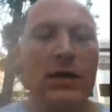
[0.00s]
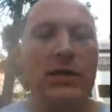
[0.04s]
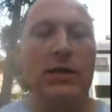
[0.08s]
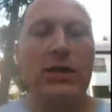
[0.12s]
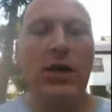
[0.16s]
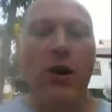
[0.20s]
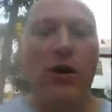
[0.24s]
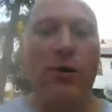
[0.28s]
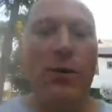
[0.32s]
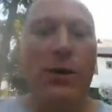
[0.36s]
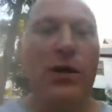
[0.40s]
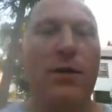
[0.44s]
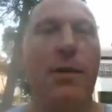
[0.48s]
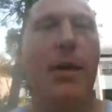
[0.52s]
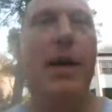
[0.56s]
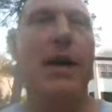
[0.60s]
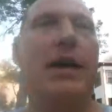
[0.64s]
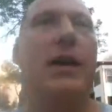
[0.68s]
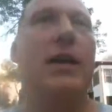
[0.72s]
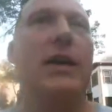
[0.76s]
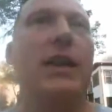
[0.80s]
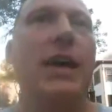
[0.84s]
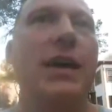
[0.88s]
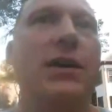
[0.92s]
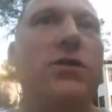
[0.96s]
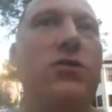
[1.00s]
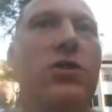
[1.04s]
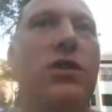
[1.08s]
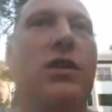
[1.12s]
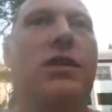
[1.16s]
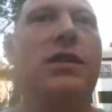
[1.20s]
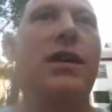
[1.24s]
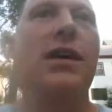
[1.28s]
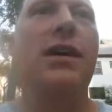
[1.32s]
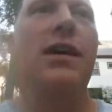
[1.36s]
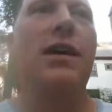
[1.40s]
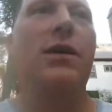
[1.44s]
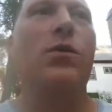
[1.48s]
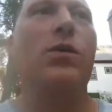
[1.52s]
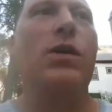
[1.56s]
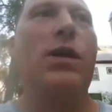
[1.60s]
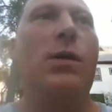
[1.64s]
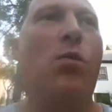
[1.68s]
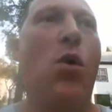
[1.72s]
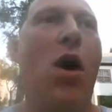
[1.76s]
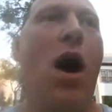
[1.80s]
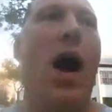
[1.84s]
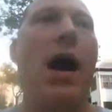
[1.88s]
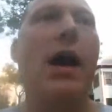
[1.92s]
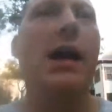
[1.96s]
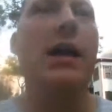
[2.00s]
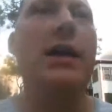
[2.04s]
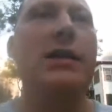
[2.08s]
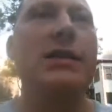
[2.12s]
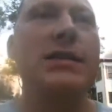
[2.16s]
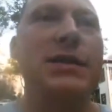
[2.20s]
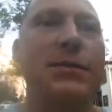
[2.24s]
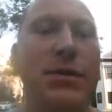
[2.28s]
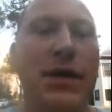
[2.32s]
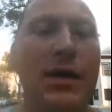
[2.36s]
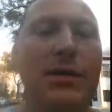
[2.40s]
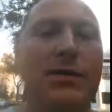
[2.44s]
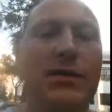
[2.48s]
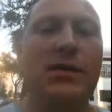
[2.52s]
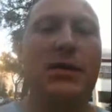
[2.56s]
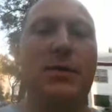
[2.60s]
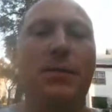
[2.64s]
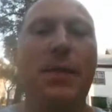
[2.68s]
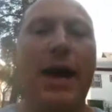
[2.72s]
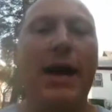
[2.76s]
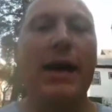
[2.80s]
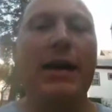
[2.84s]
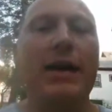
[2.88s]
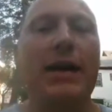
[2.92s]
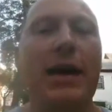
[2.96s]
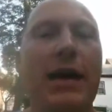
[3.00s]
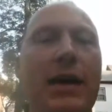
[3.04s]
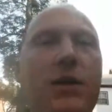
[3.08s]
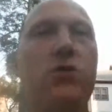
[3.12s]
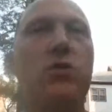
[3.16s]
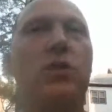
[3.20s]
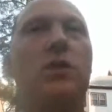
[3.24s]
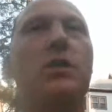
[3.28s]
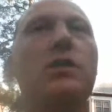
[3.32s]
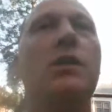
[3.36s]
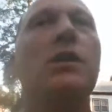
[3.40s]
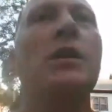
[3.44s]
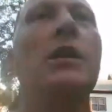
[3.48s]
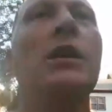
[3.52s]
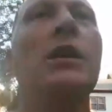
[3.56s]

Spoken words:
Sorry about the bad connection. When I'm walking, sometimes it's a bad connection.